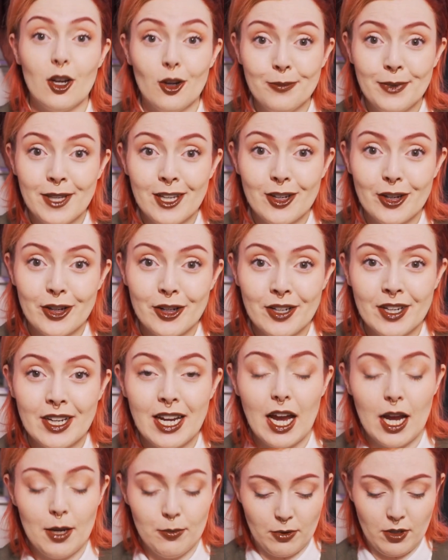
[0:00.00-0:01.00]
I'm here,
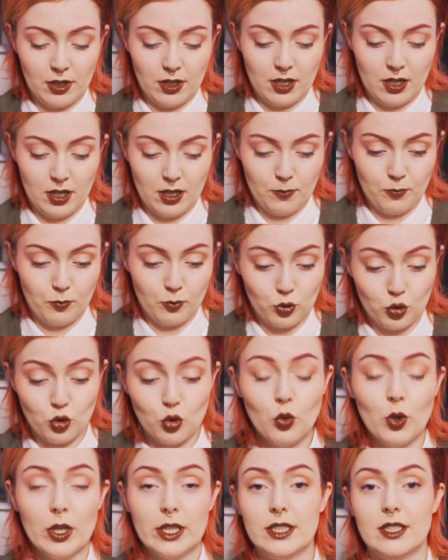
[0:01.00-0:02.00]
I'm gonna
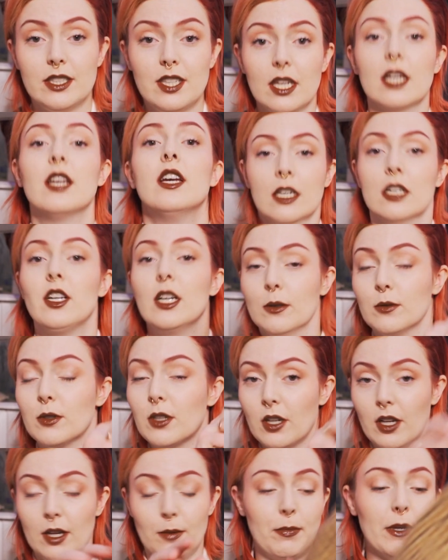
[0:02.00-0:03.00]
do it.
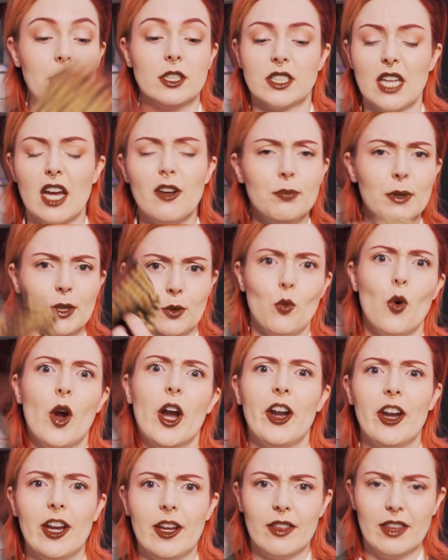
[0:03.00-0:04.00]
Because I've been
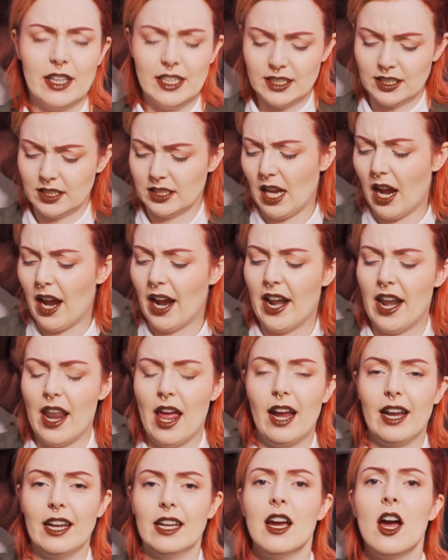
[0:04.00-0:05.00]
wearing this and
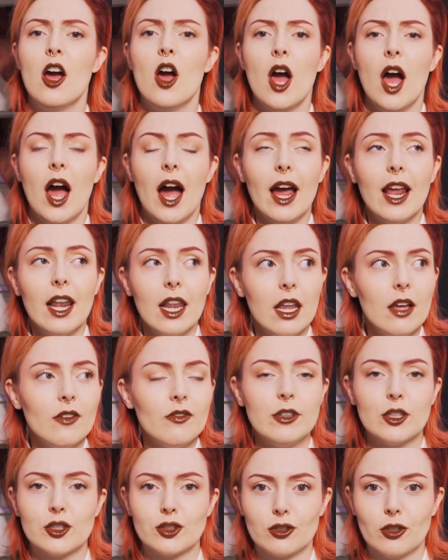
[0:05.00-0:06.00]
I love
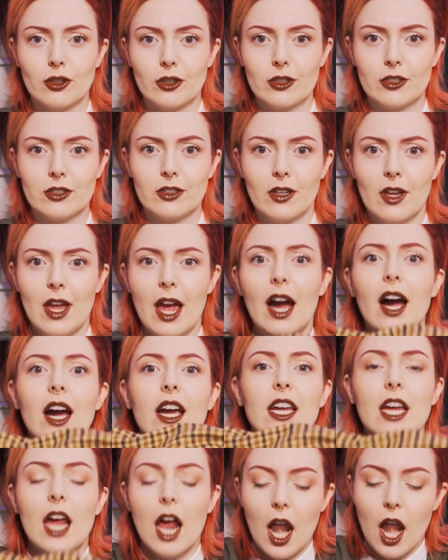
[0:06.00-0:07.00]
the skirt.
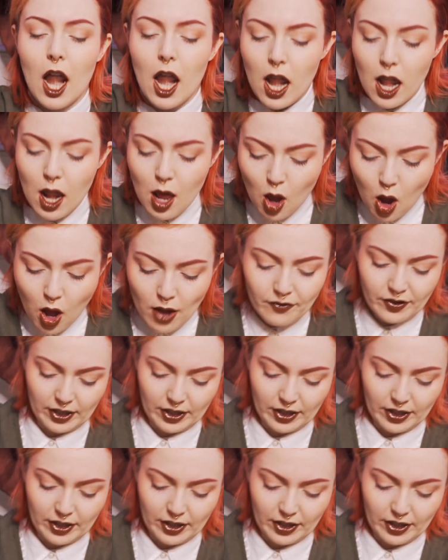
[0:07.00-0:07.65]
I love